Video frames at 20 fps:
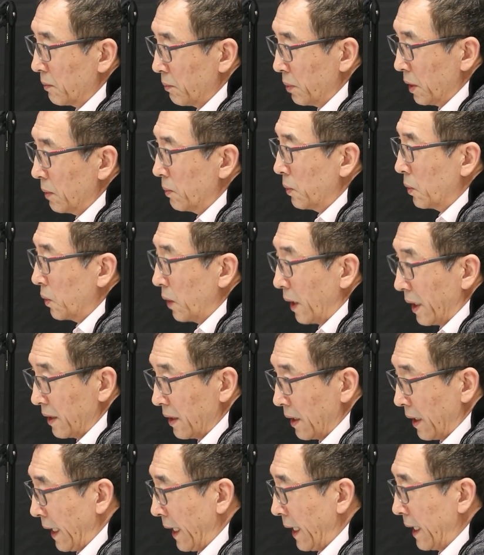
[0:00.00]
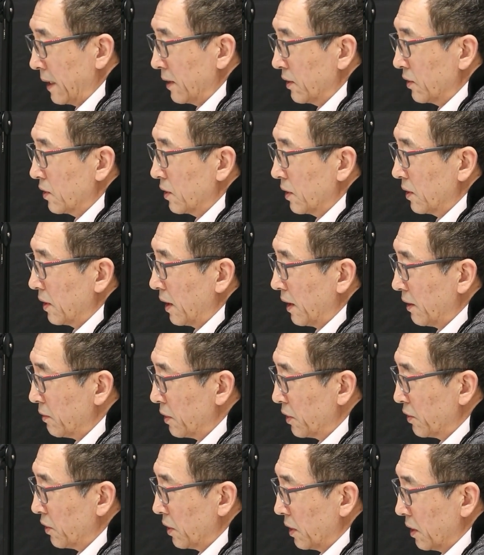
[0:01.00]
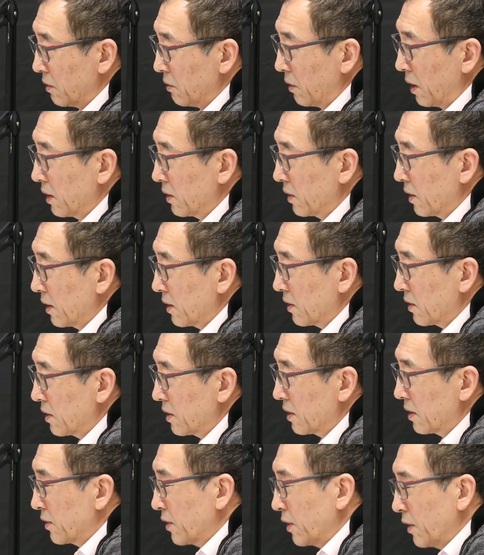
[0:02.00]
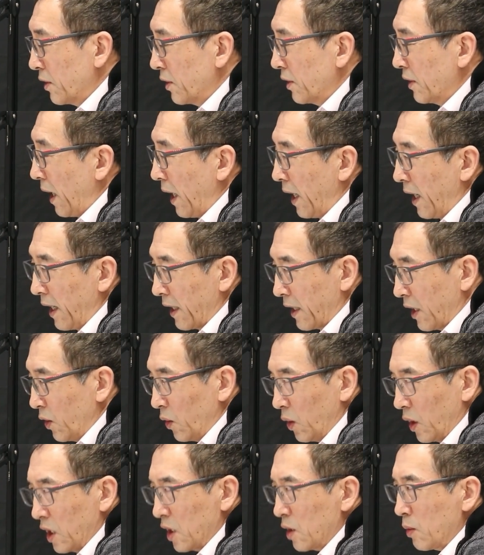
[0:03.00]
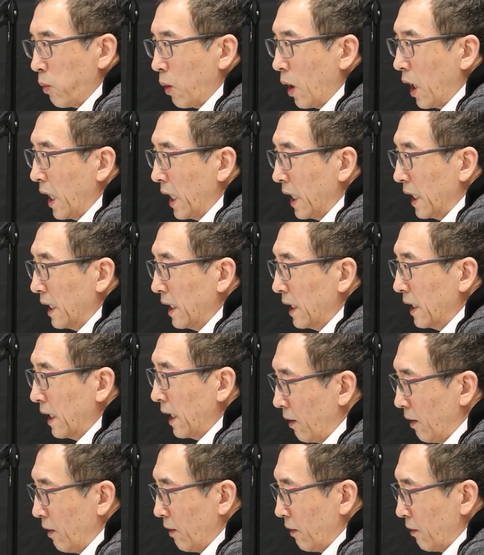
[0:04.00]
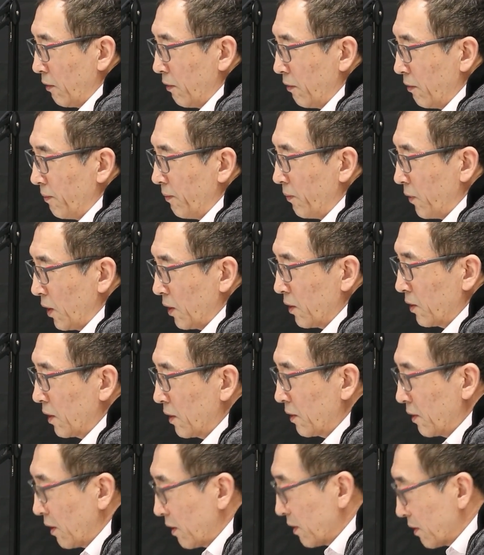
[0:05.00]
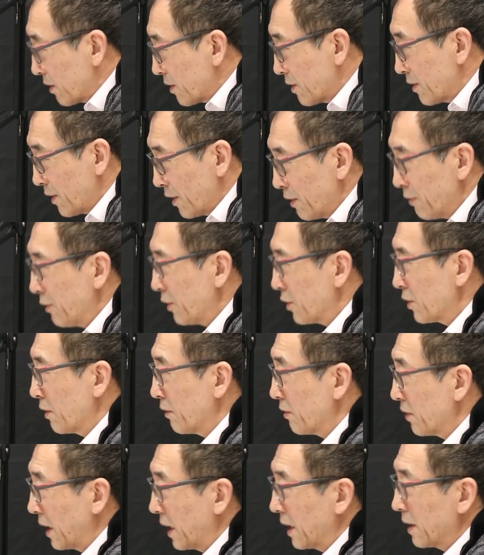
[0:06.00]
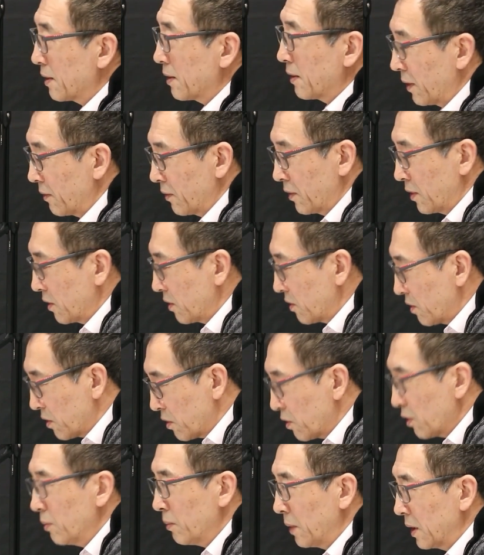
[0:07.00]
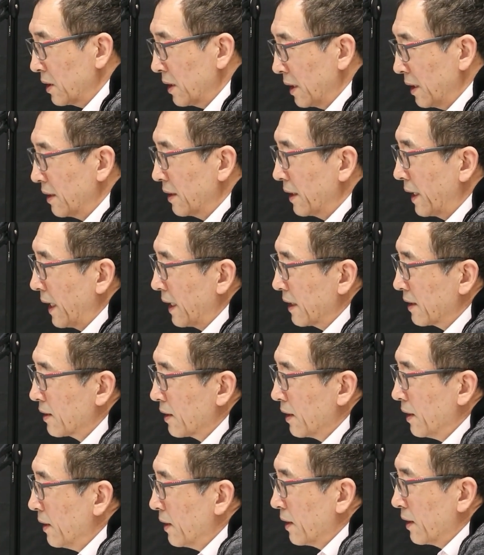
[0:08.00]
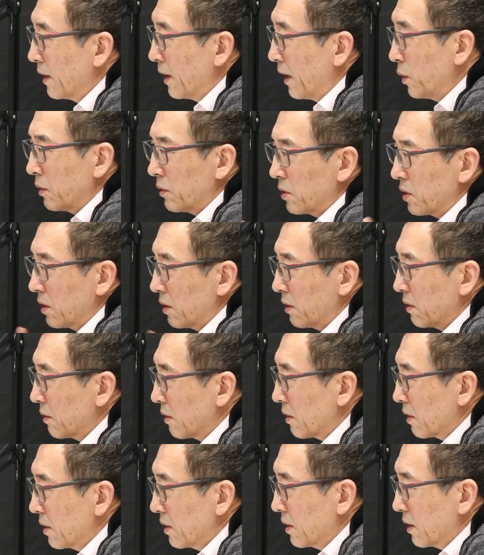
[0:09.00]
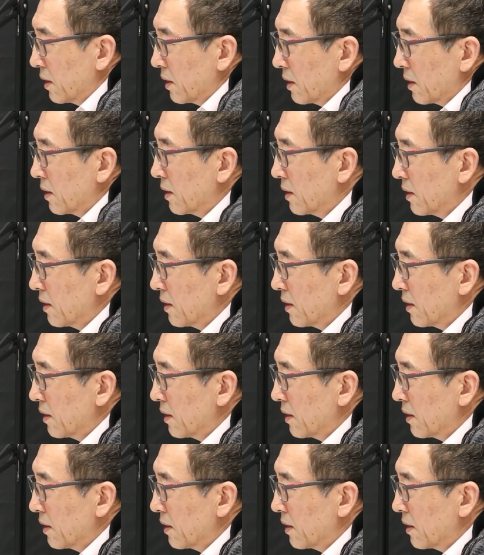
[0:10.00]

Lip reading: people and the land and everything around us. So I can only explain on the surface of that, and there's so much in that. We're still learning